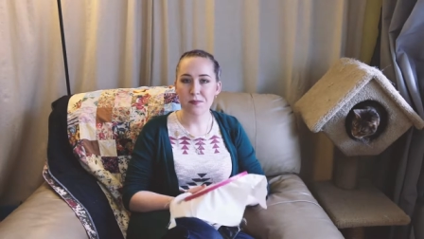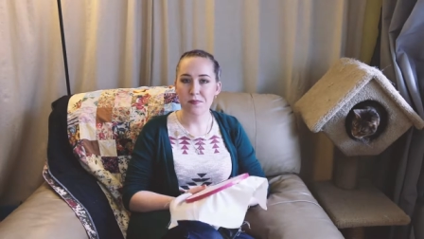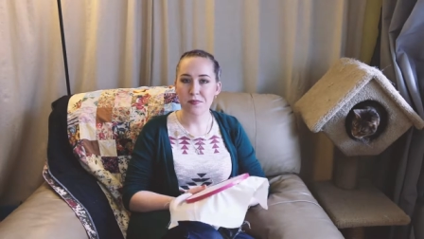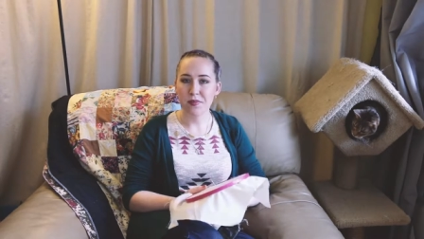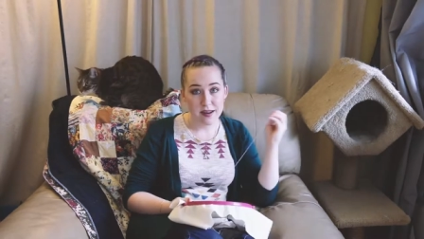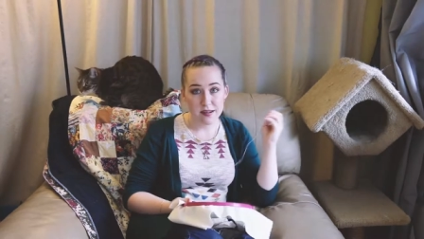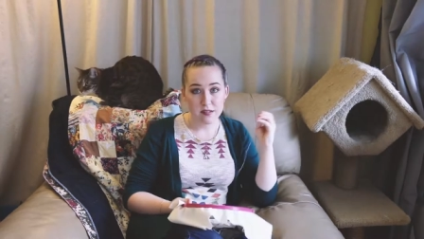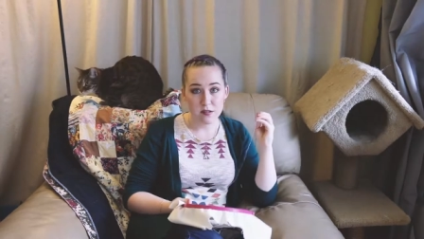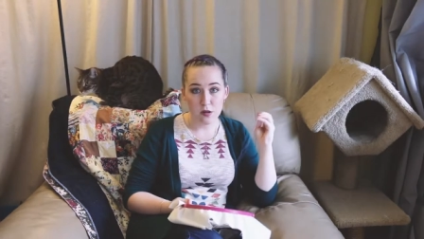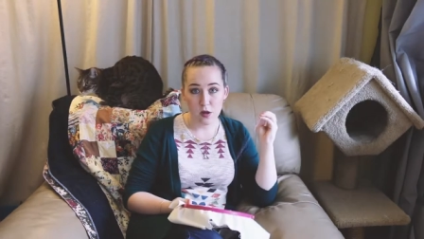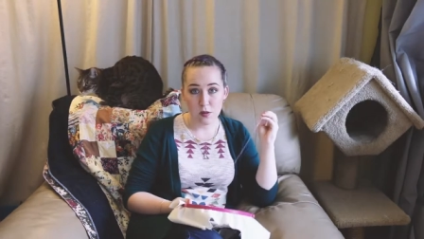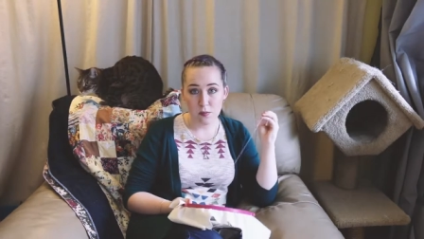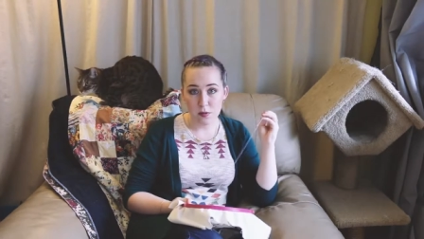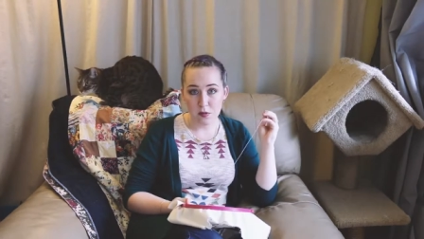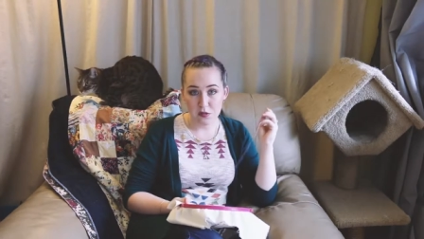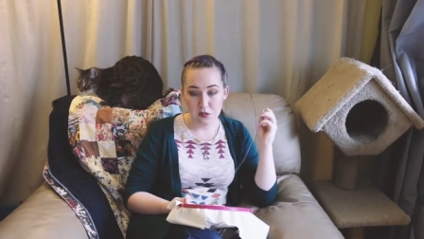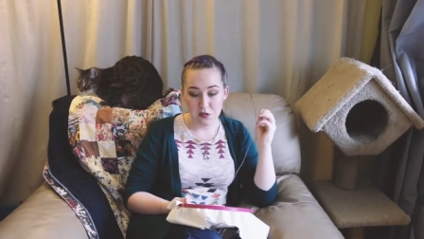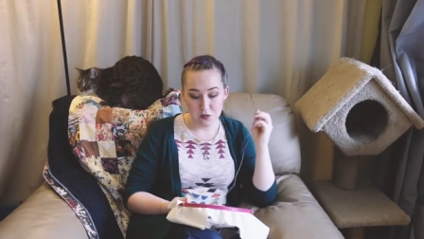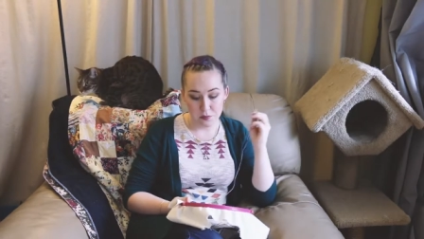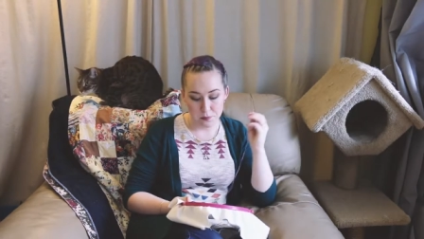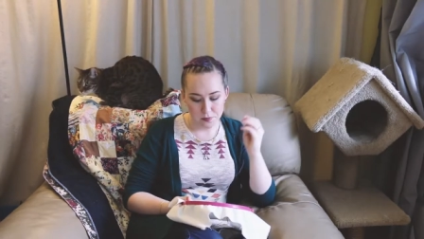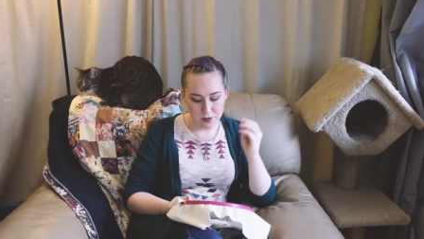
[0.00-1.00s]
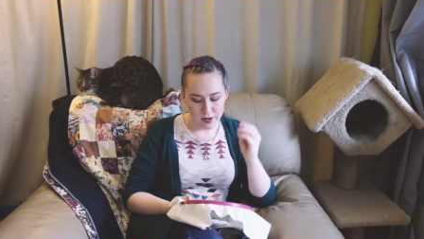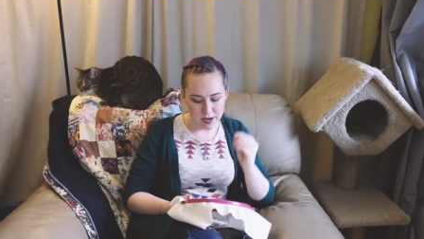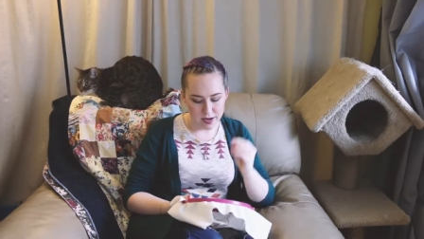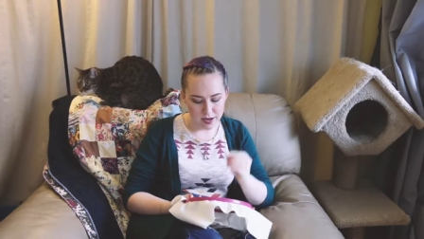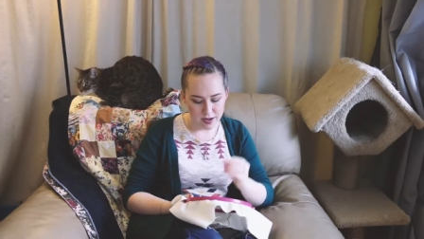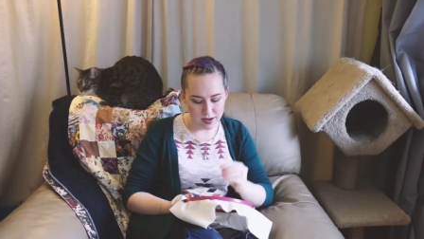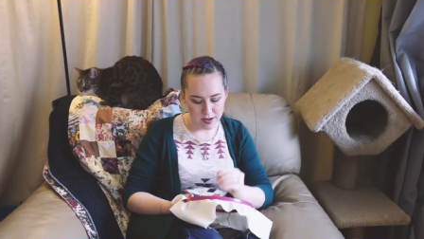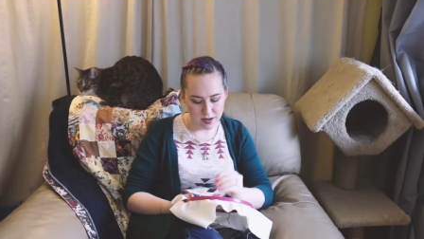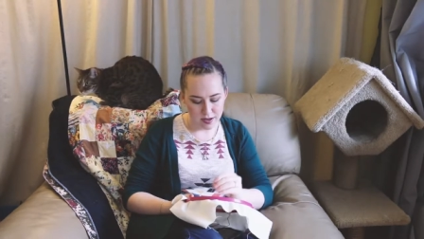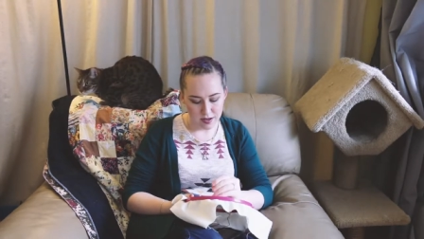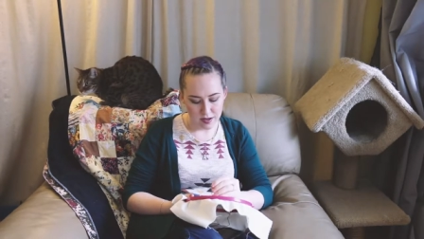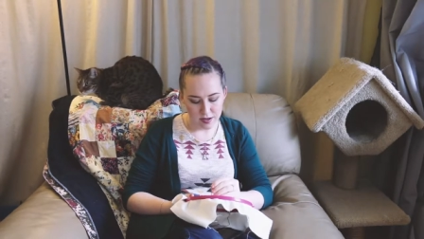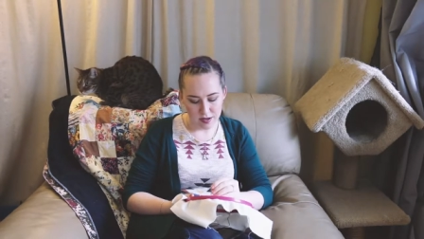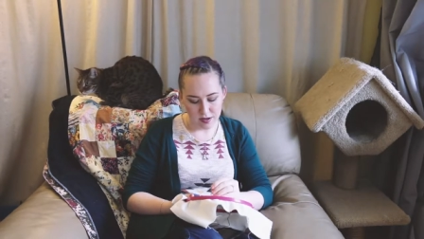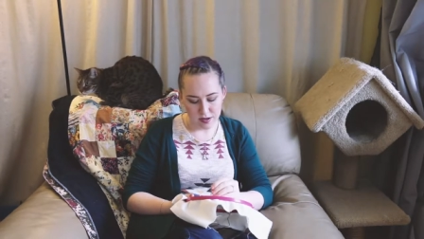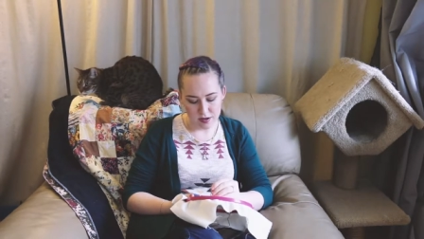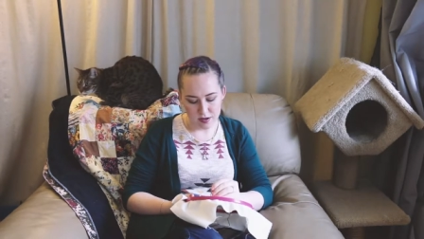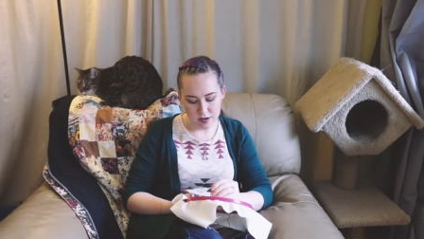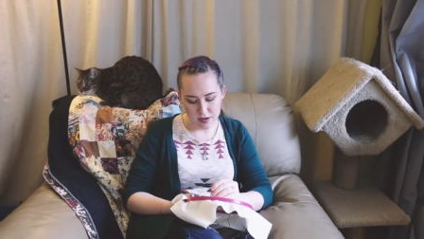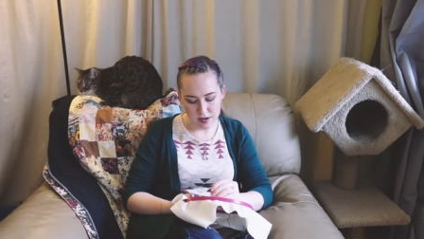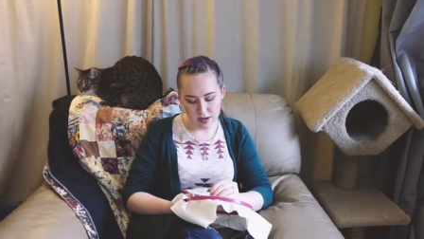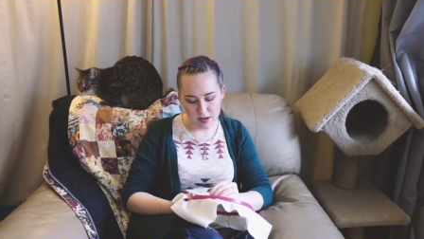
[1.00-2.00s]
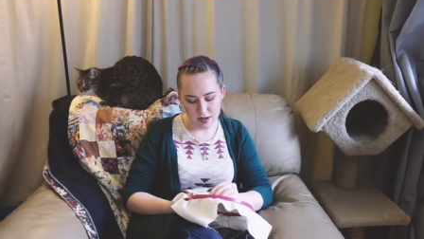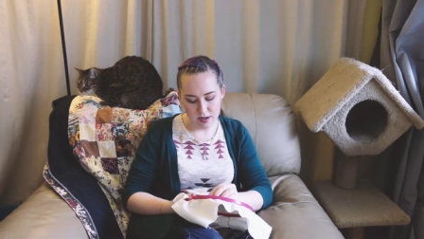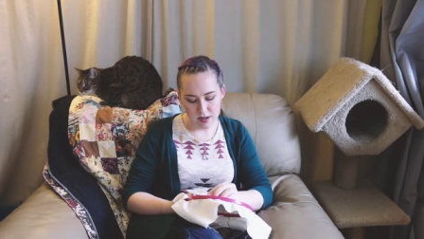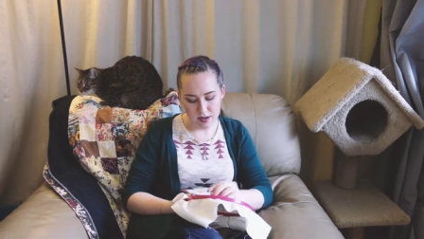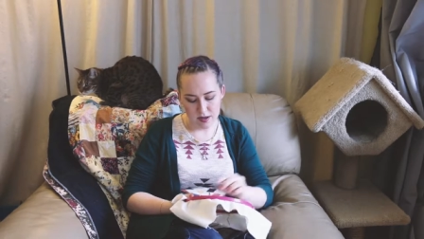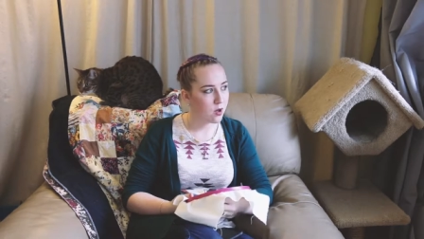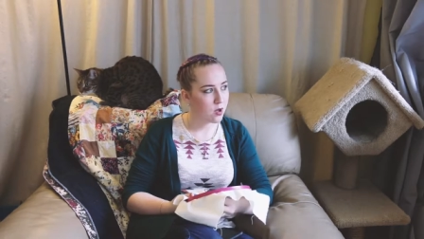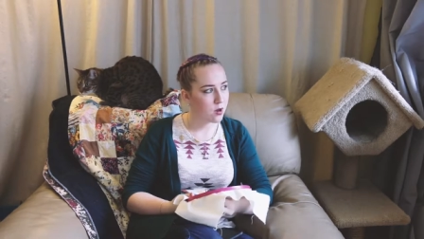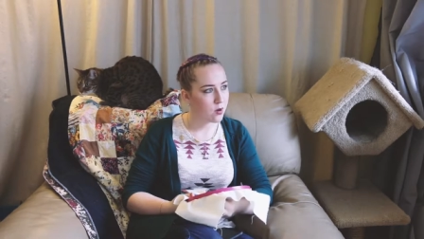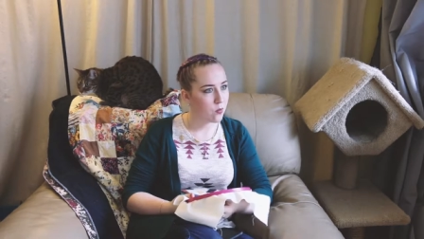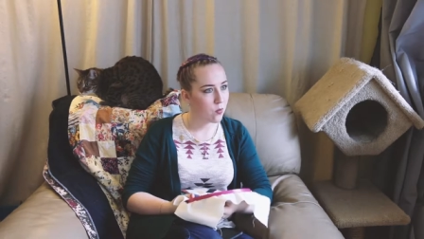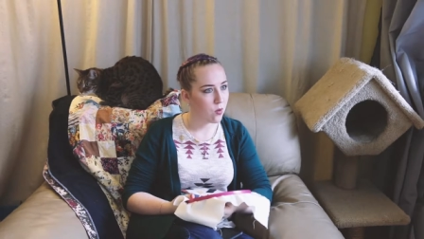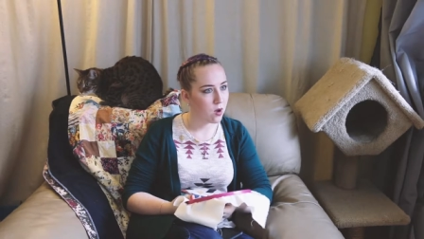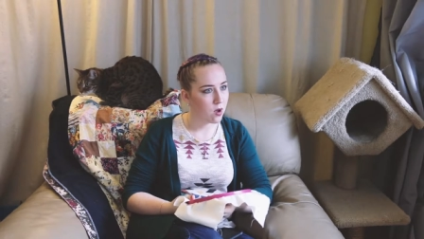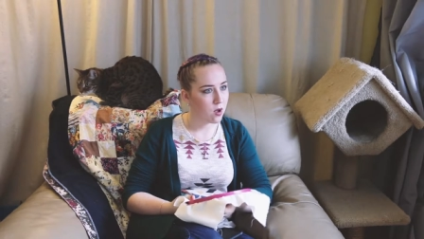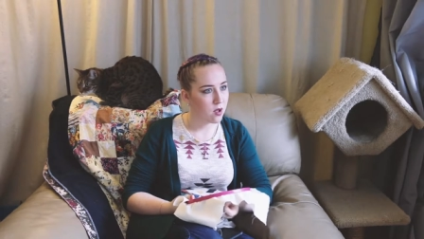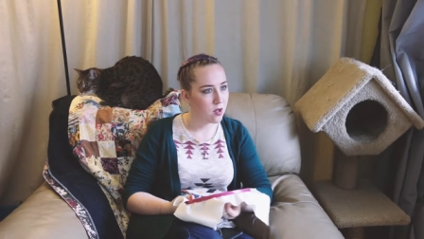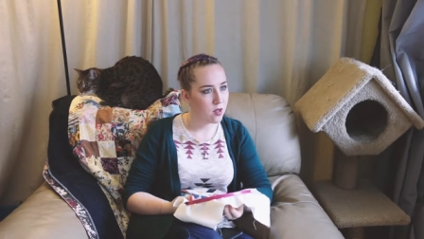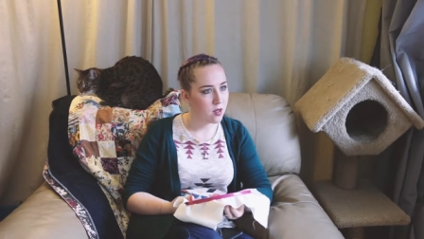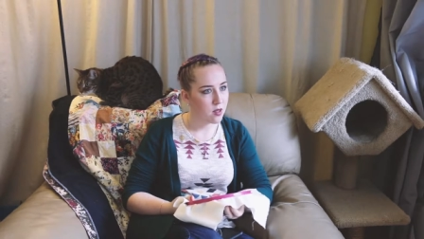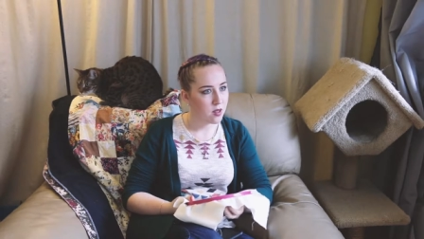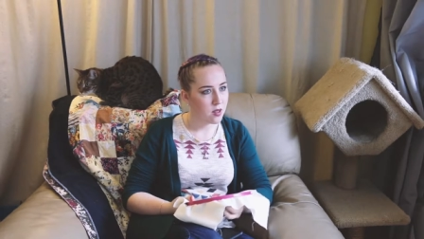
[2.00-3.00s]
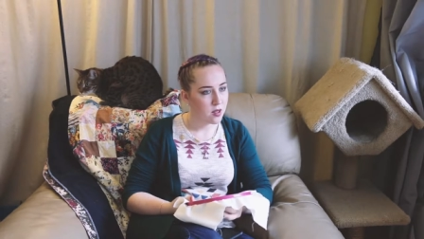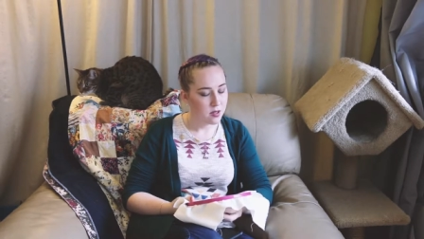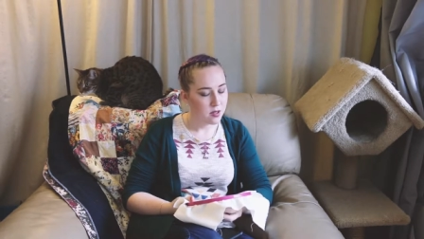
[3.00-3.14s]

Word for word: It's almost spring here in Ottawa.